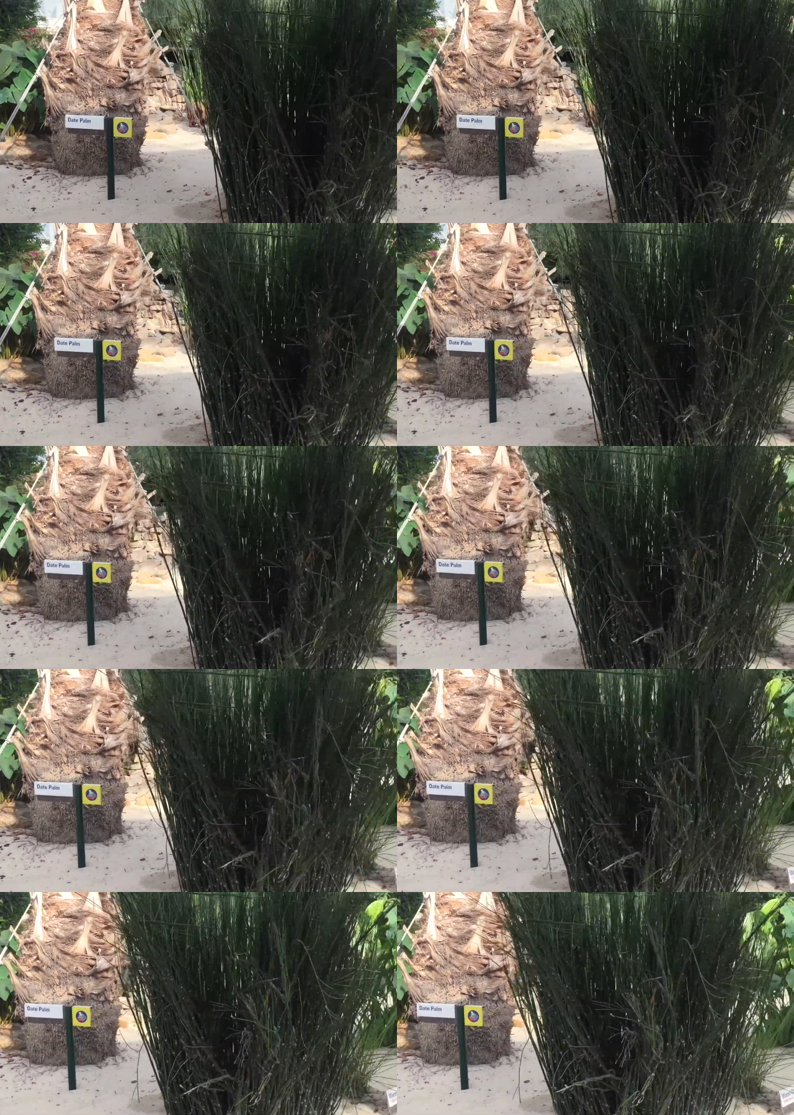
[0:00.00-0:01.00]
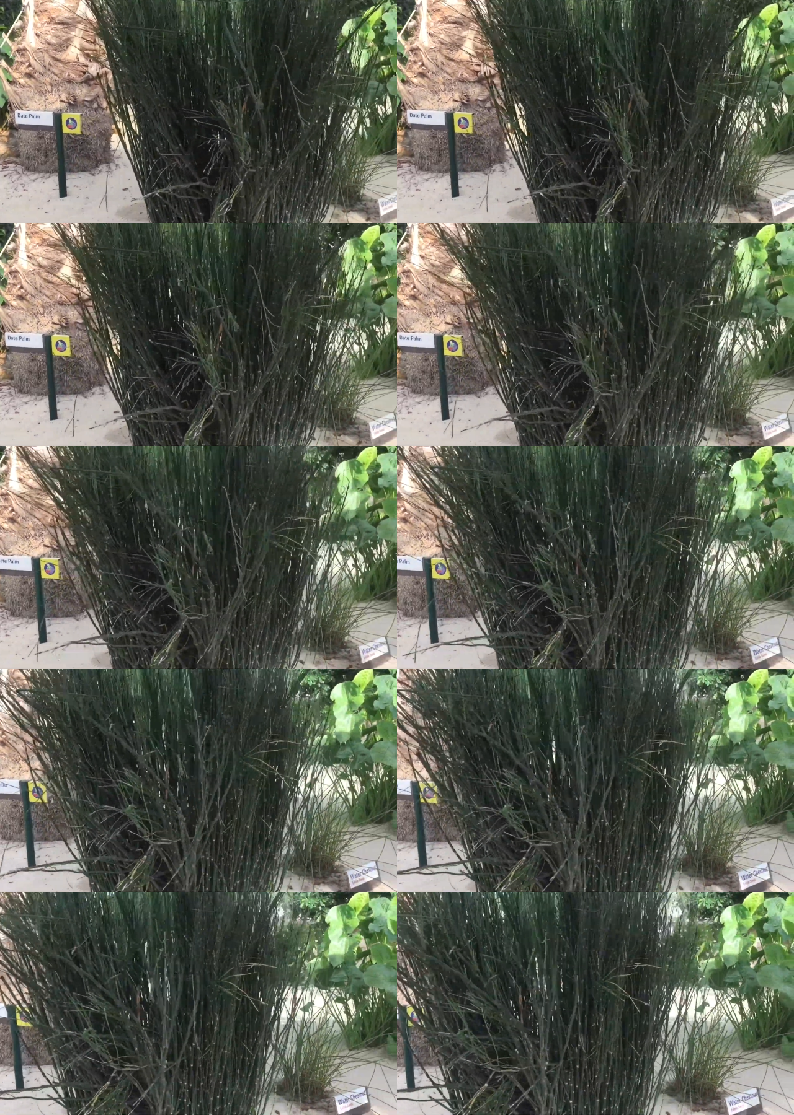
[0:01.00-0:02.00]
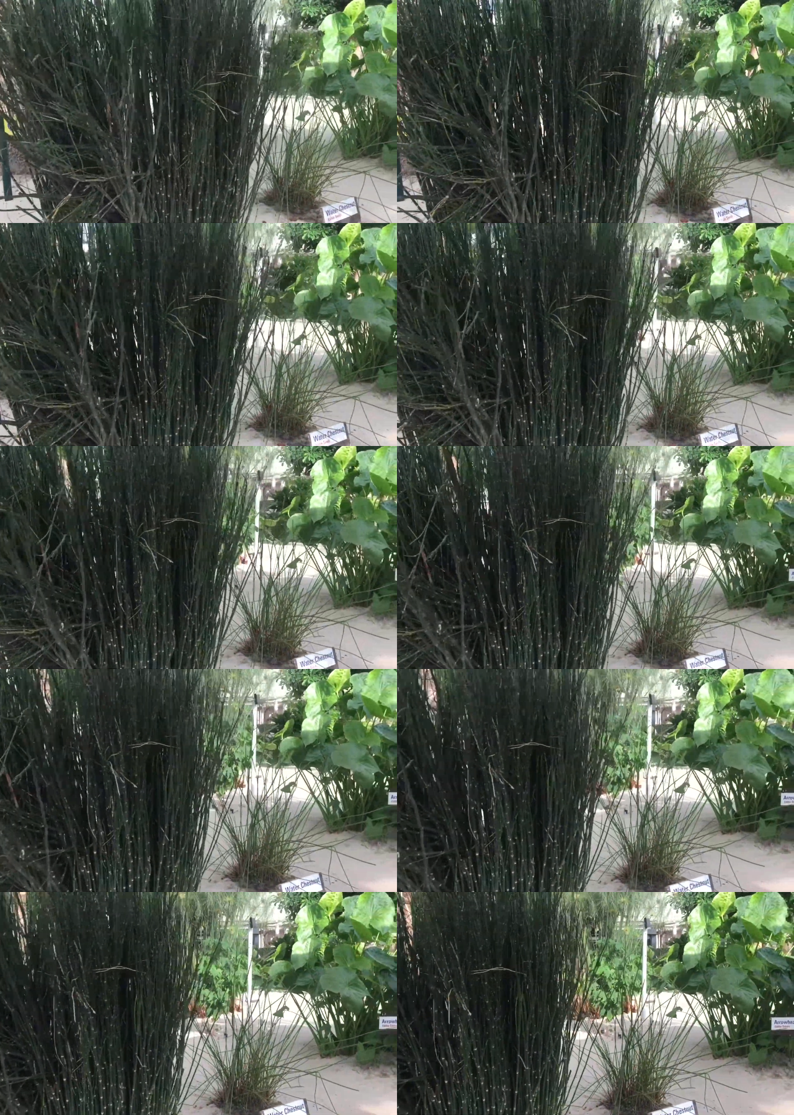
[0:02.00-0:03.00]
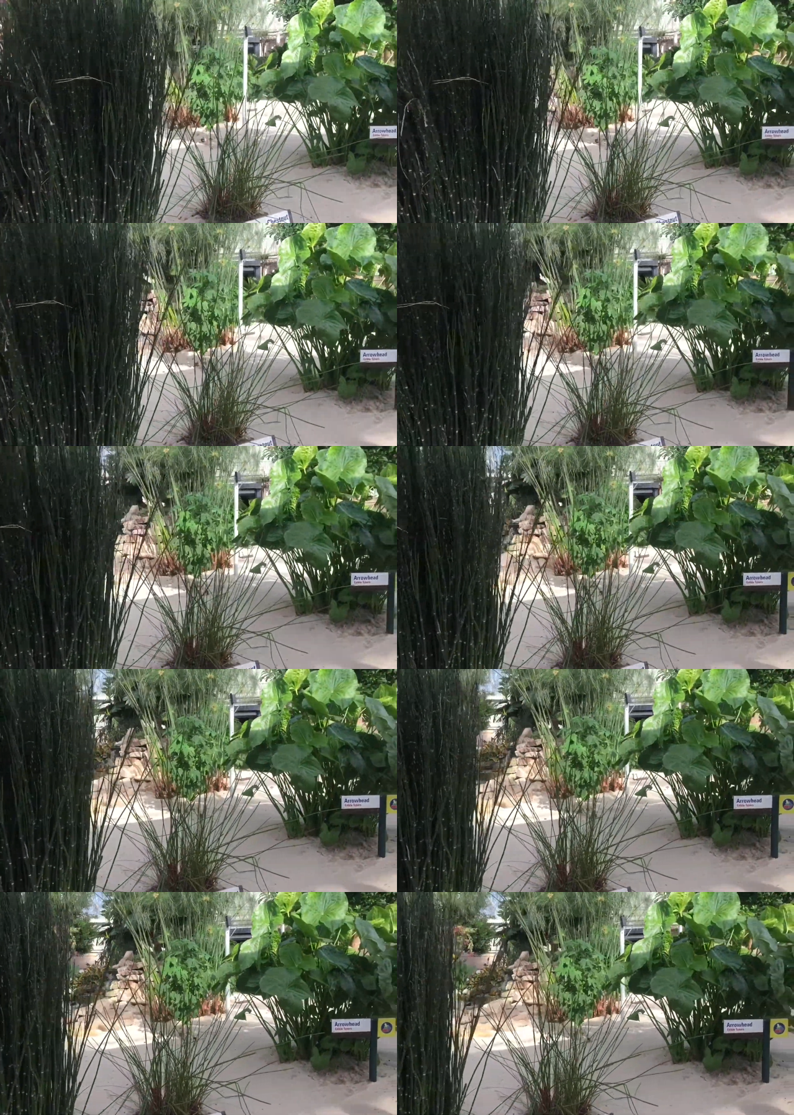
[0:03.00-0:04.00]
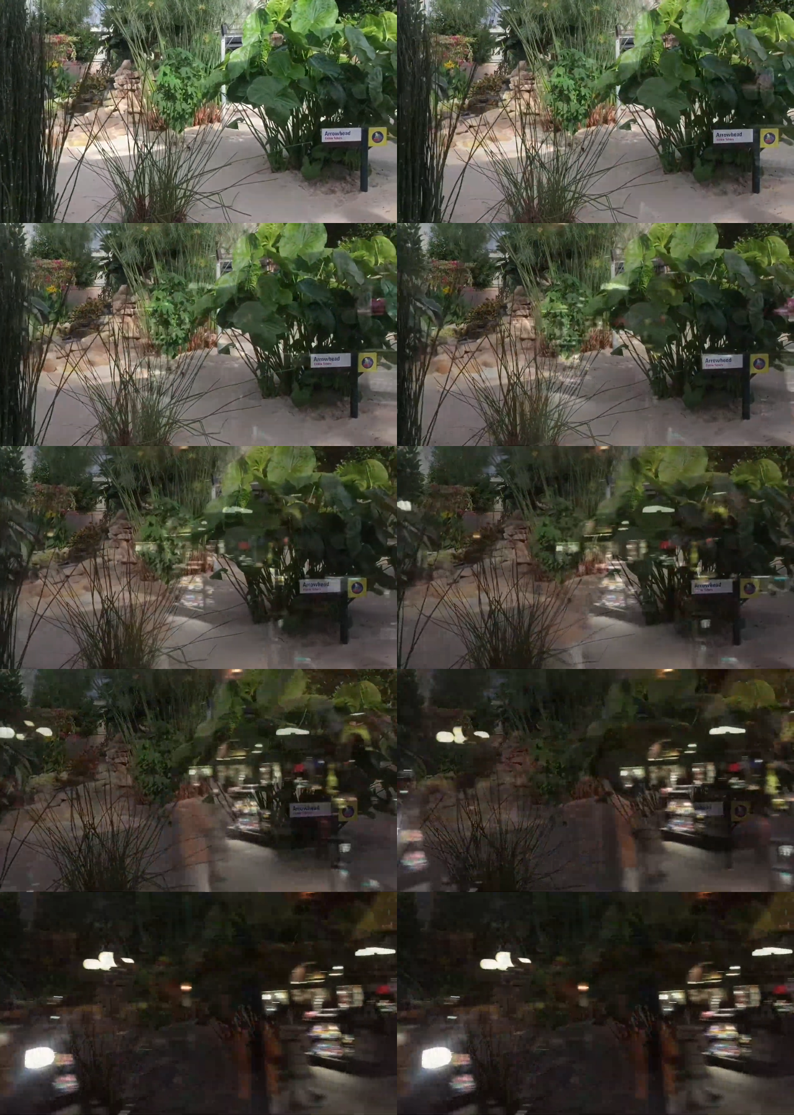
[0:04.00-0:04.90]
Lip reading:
No face is visible, so there are no lips to read.